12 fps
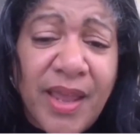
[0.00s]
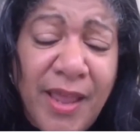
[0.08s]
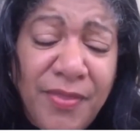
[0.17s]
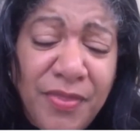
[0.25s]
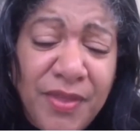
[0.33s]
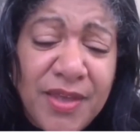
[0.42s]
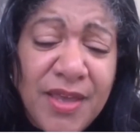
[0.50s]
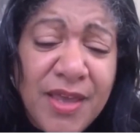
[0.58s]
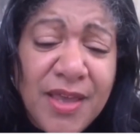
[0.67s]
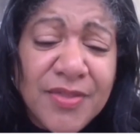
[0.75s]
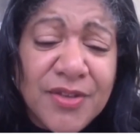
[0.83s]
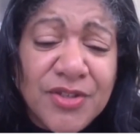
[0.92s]
And the
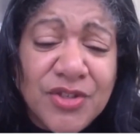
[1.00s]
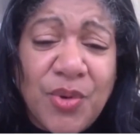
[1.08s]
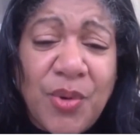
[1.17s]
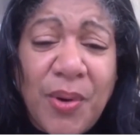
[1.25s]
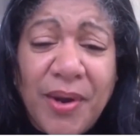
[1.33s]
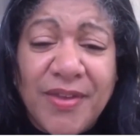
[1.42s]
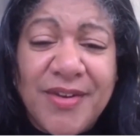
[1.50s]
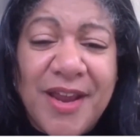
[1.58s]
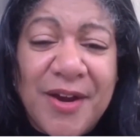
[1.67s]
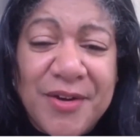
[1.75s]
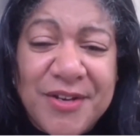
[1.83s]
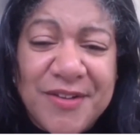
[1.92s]
story, the
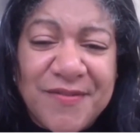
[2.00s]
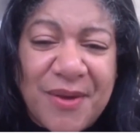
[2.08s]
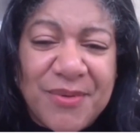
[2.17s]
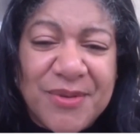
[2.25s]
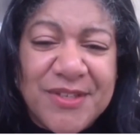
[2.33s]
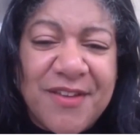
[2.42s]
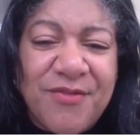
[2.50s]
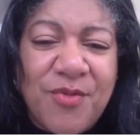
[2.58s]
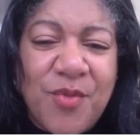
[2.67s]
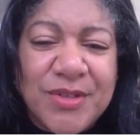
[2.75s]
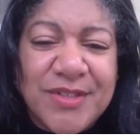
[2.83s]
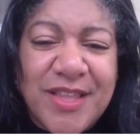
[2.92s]
narrative that was given
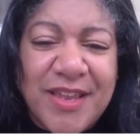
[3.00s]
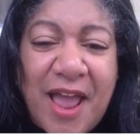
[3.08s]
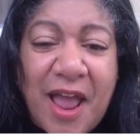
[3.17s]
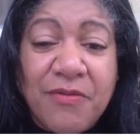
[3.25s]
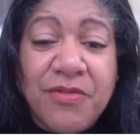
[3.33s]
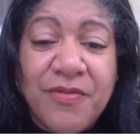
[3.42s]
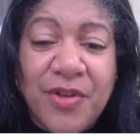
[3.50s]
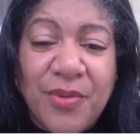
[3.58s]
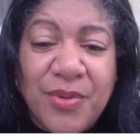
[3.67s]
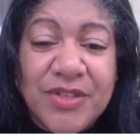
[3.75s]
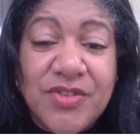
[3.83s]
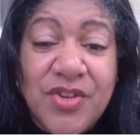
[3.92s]
was that Africville
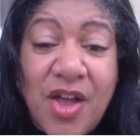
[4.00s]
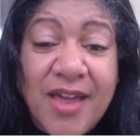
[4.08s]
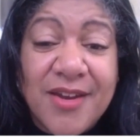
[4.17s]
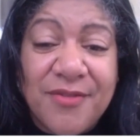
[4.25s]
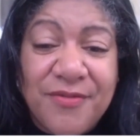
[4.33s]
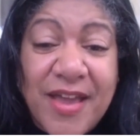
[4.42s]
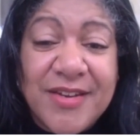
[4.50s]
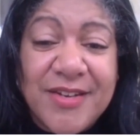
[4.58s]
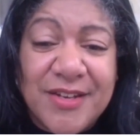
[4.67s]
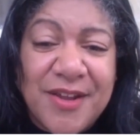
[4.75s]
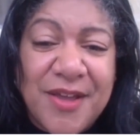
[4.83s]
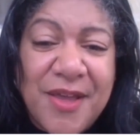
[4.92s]
was not
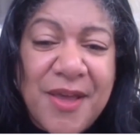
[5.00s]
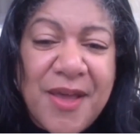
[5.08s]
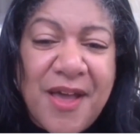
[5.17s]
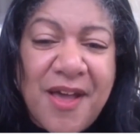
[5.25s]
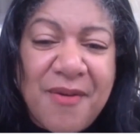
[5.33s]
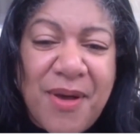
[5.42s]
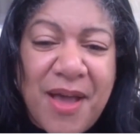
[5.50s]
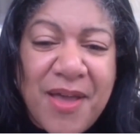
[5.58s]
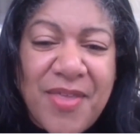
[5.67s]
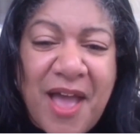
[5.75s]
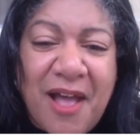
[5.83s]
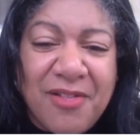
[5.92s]
affected by
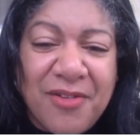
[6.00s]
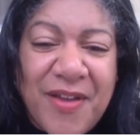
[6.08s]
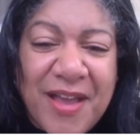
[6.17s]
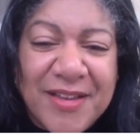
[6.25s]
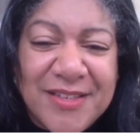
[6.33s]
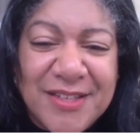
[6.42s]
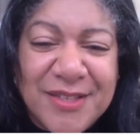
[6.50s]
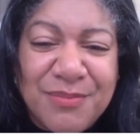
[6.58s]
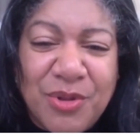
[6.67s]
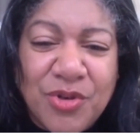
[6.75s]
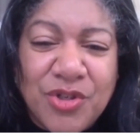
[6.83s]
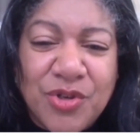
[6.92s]
the Halifax
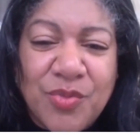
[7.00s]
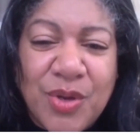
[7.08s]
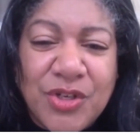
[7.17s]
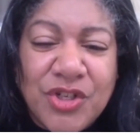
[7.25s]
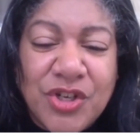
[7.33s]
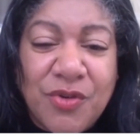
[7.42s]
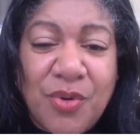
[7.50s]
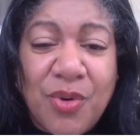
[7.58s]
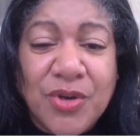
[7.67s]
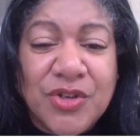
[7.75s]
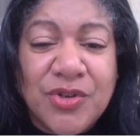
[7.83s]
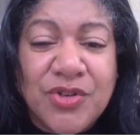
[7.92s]
explosion, which of
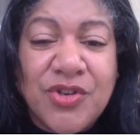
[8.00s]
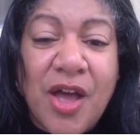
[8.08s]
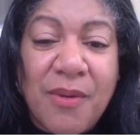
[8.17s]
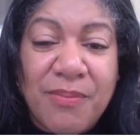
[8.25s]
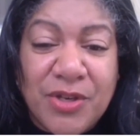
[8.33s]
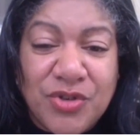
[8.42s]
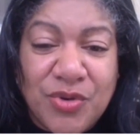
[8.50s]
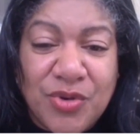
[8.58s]
course could not be